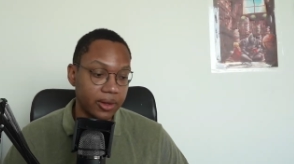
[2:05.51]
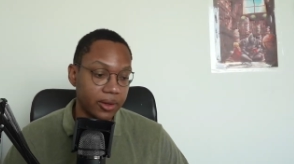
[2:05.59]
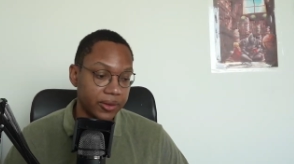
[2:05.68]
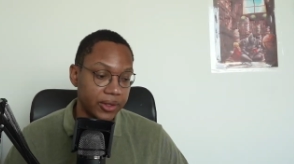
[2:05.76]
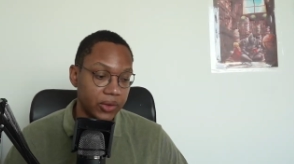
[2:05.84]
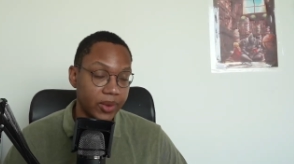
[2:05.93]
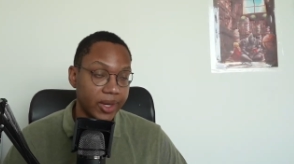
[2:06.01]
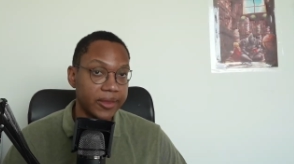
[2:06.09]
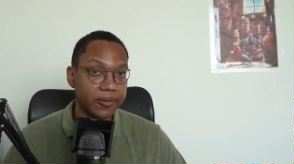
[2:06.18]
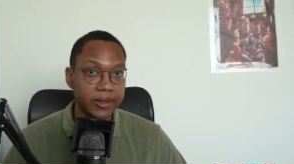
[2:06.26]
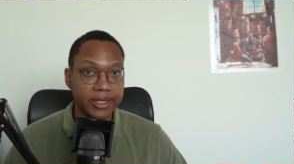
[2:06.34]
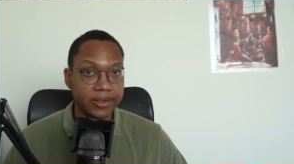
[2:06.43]
Although I
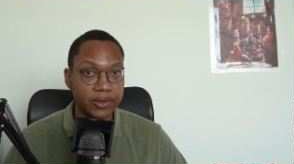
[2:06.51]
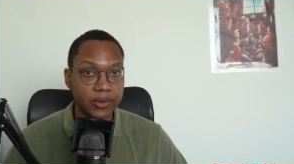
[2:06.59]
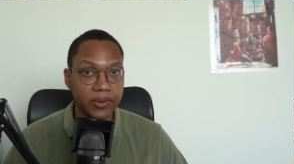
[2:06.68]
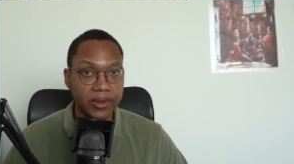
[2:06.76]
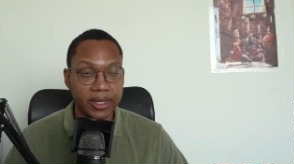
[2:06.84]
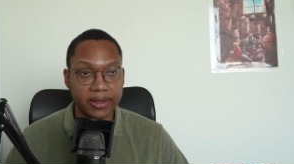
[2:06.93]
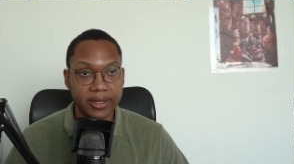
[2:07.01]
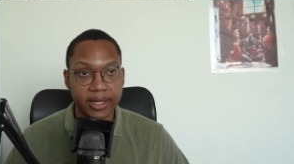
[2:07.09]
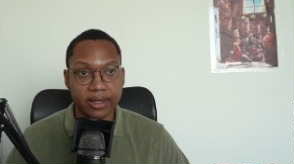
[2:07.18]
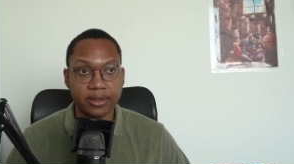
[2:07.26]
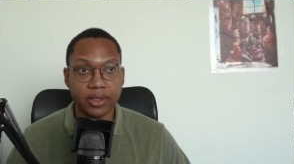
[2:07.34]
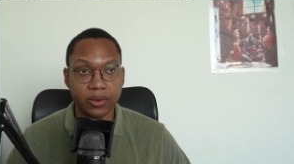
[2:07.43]
really do think
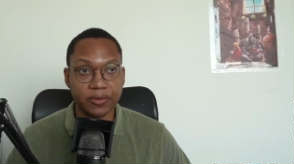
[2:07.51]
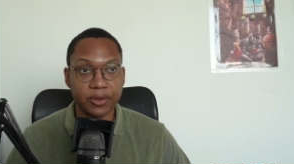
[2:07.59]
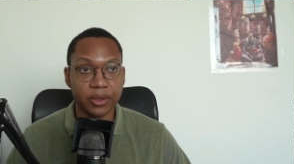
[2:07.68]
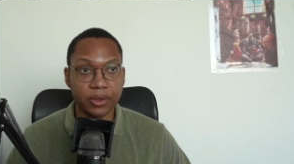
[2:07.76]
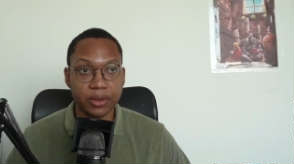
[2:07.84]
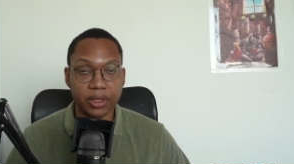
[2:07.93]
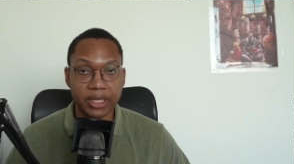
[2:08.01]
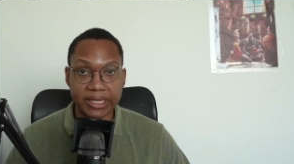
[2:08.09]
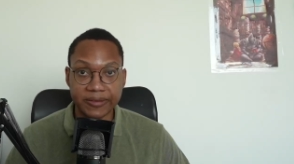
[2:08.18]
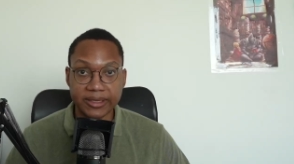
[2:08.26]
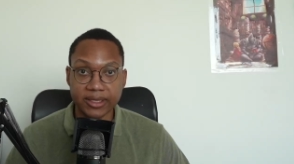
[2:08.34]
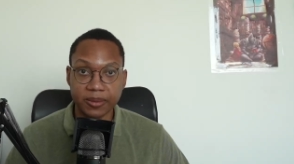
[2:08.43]
that, you know,
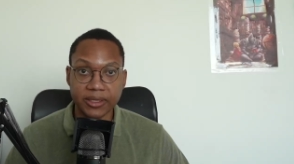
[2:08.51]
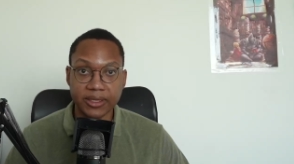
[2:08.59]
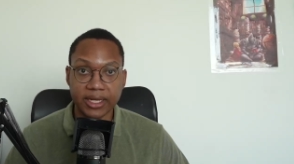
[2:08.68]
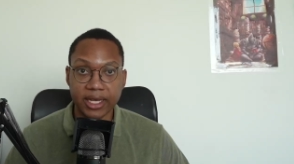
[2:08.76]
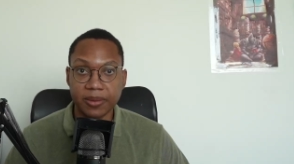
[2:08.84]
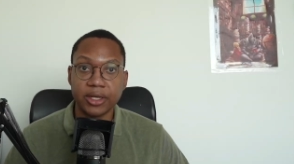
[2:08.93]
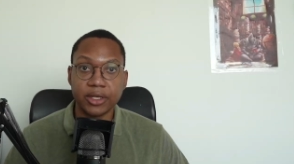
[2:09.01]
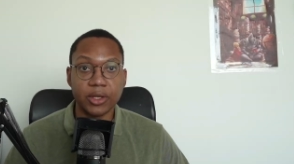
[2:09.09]
if it's summertime,